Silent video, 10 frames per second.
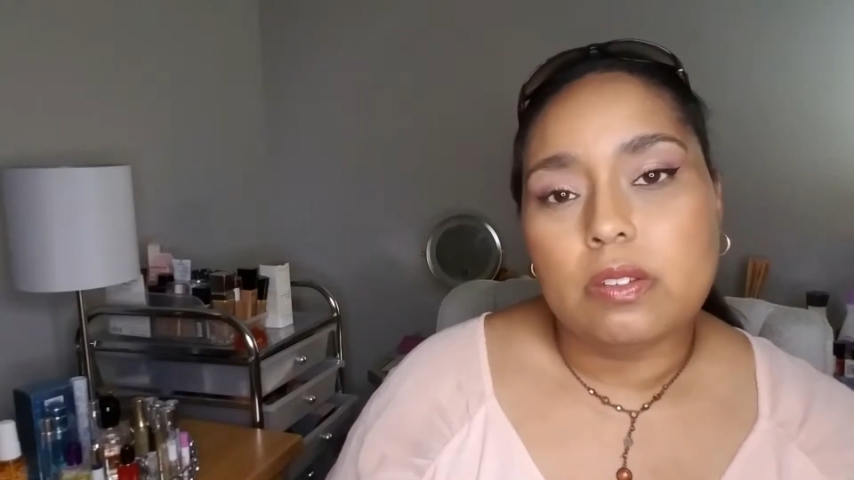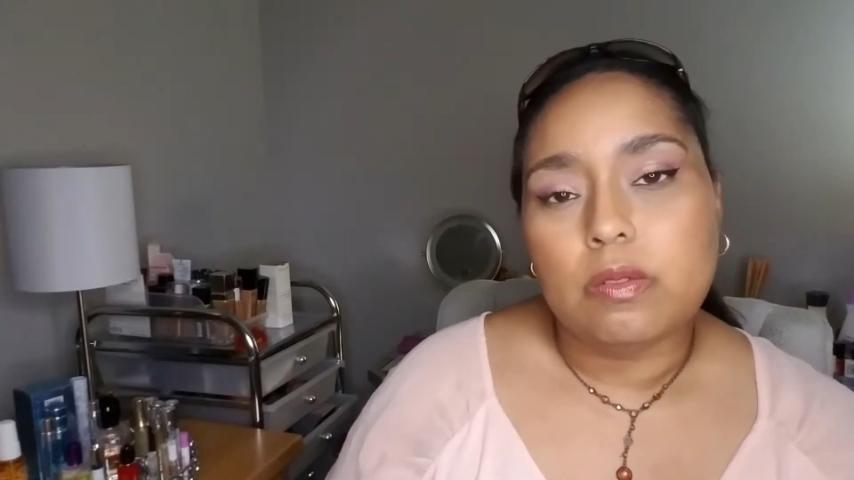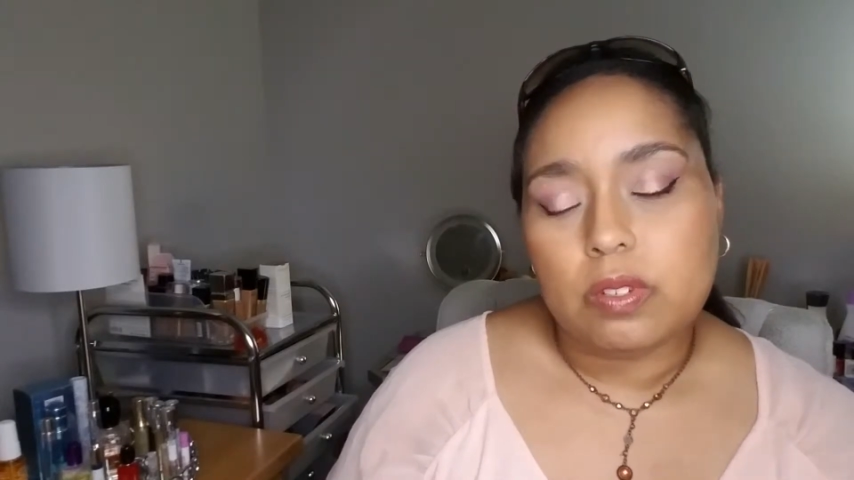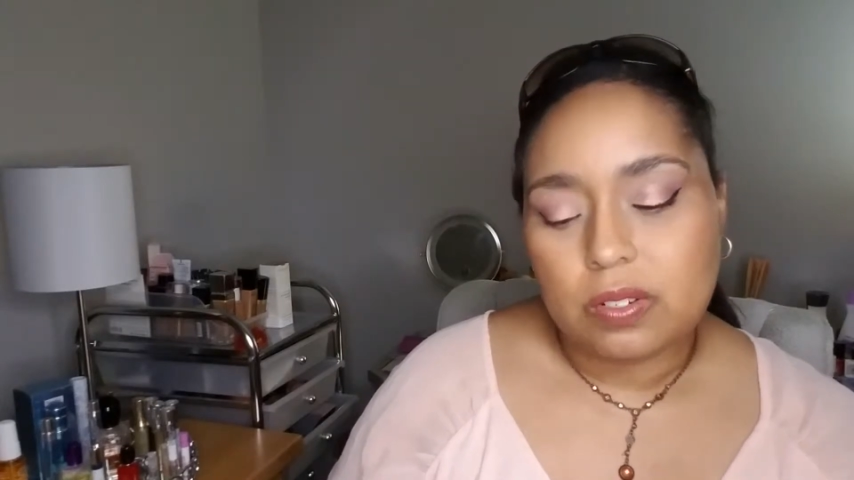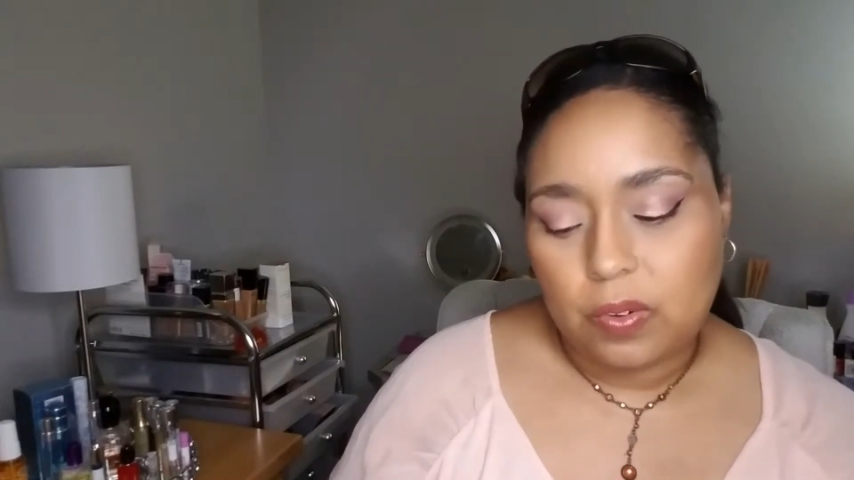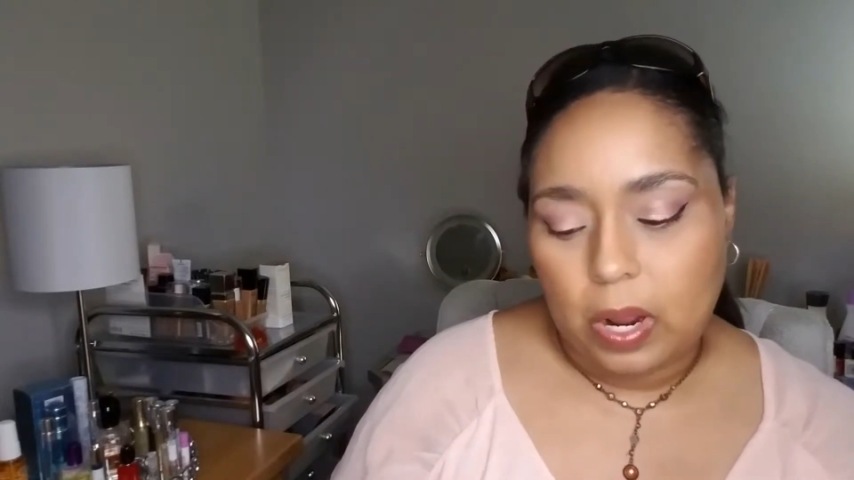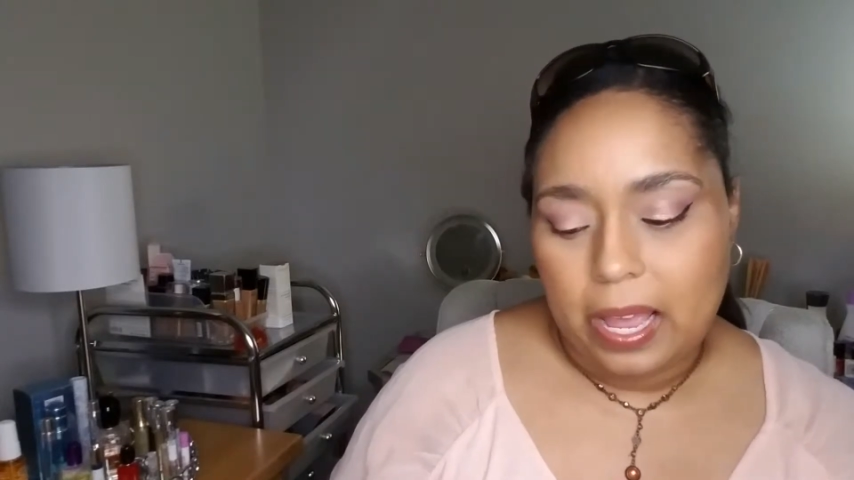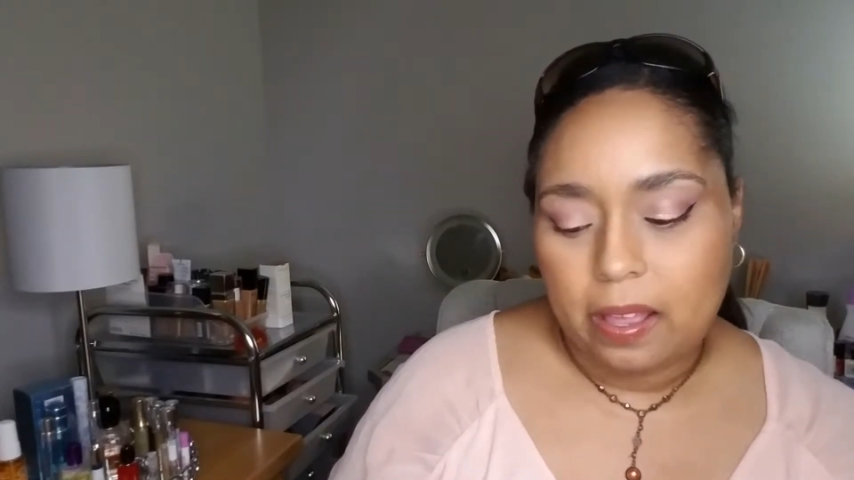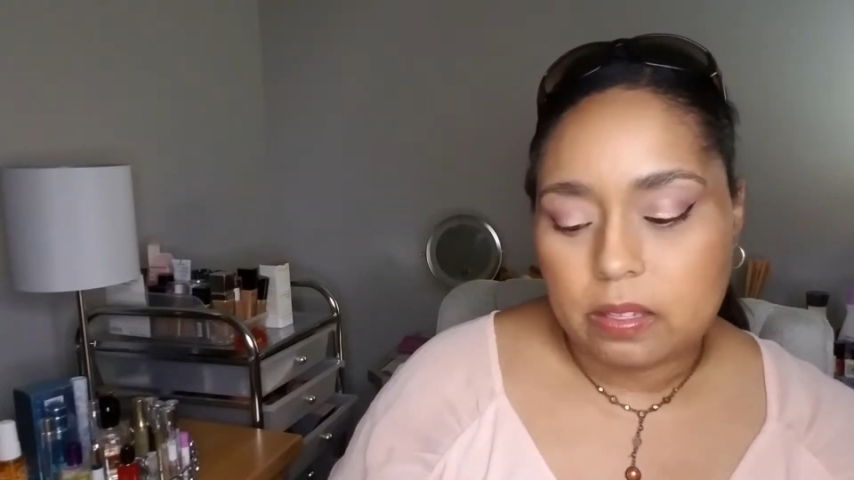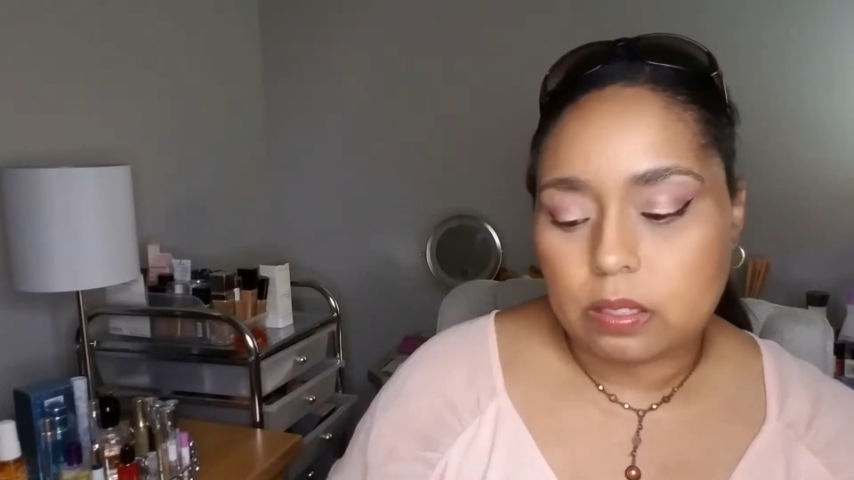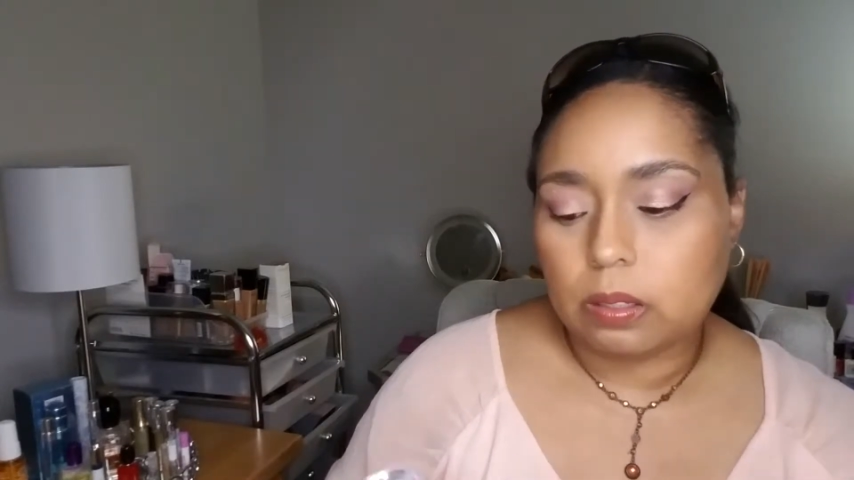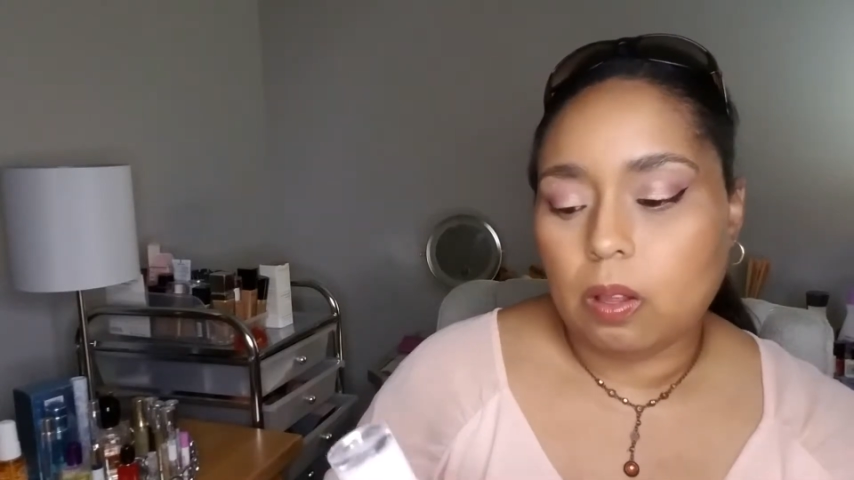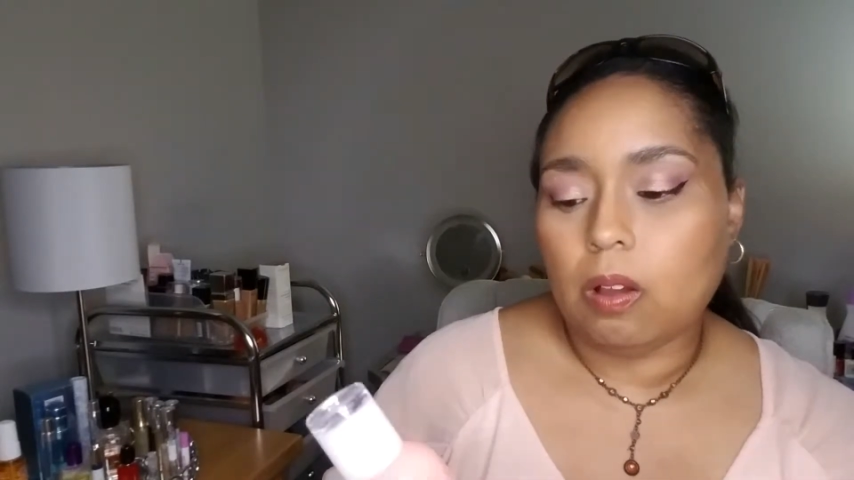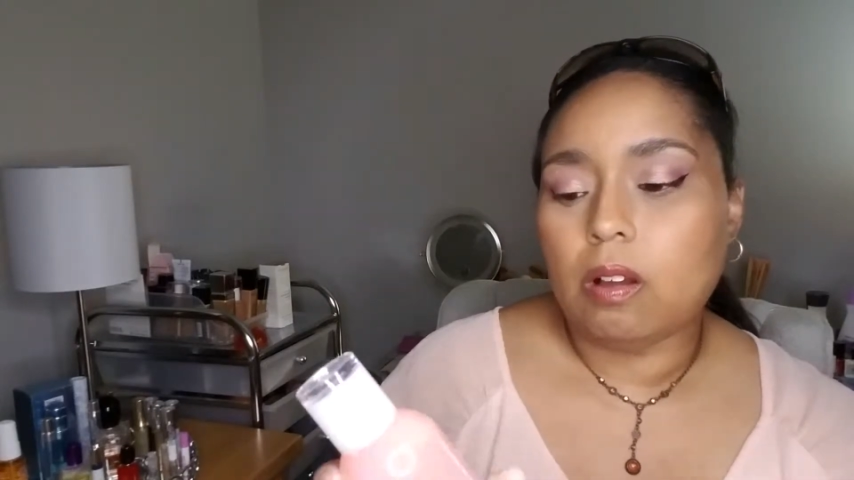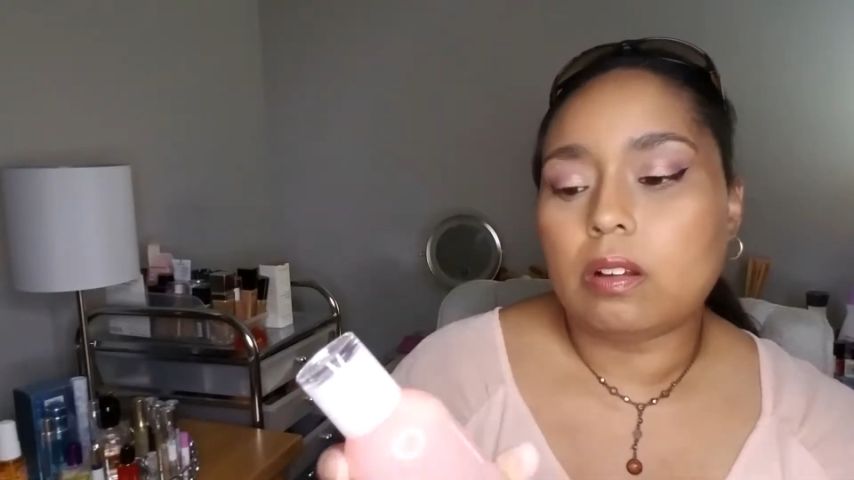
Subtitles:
for as long,